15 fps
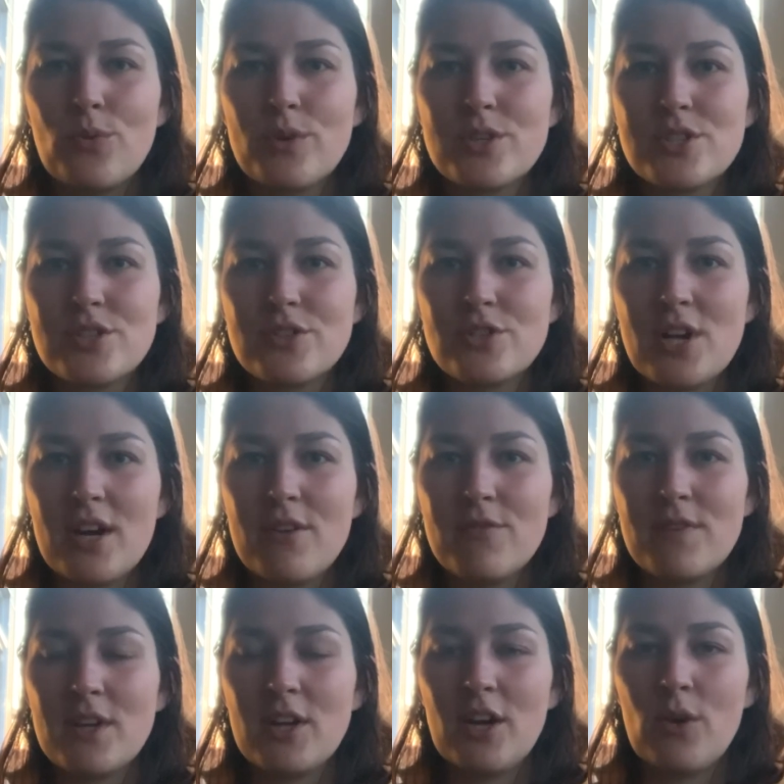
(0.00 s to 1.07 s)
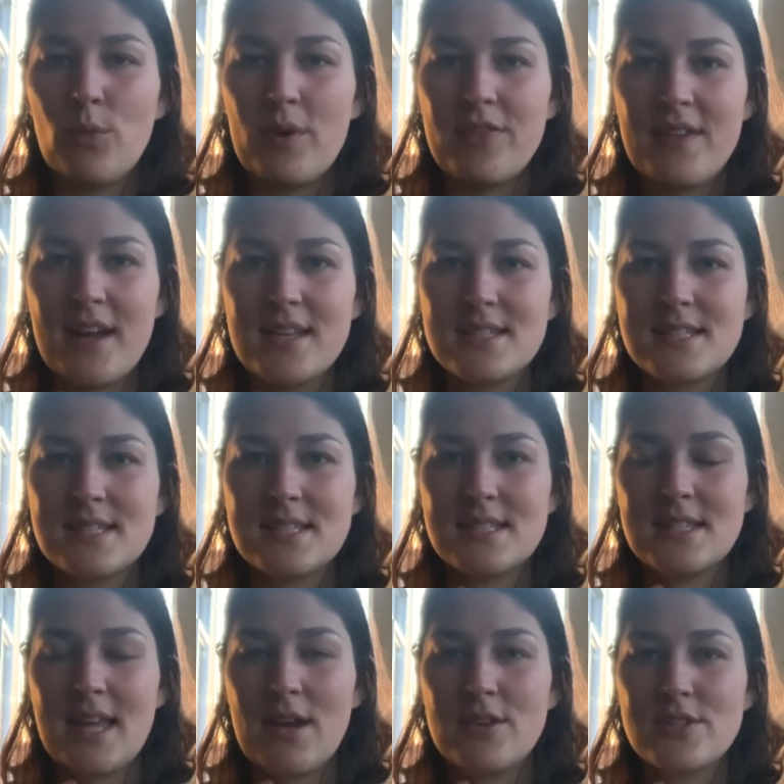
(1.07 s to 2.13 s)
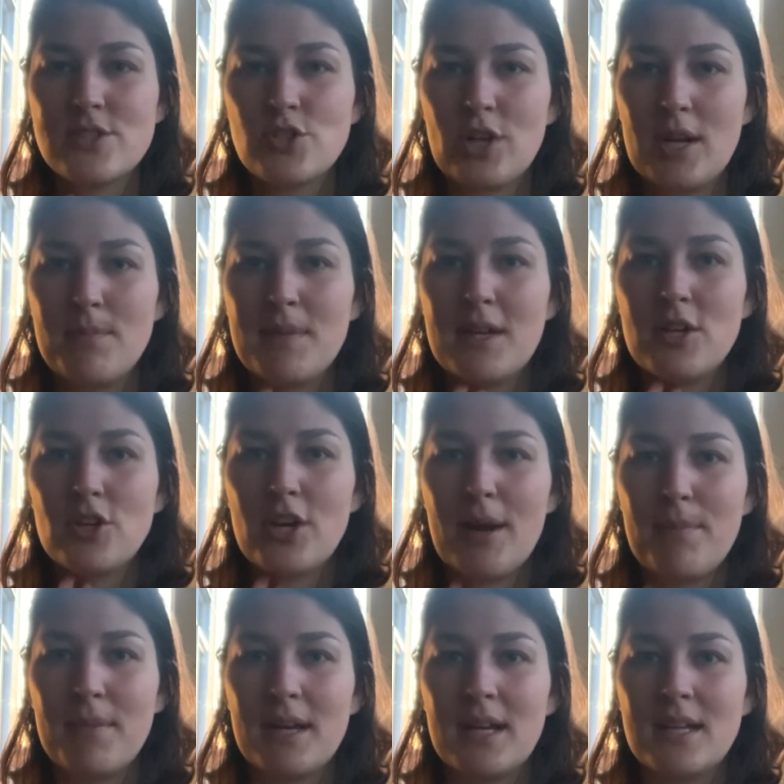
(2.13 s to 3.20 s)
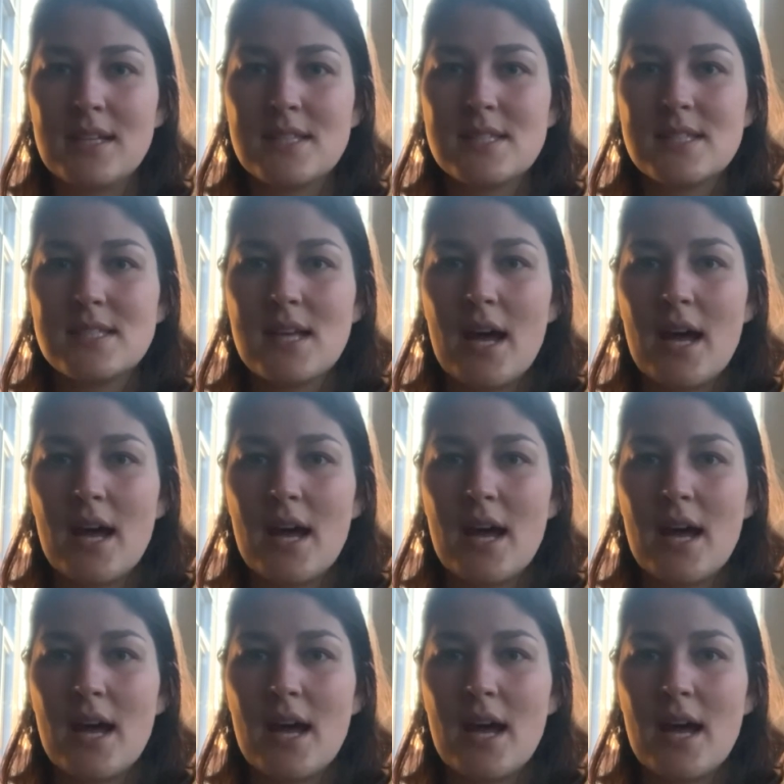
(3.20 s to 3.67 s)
we're still trying to figure out what that scraping crepitus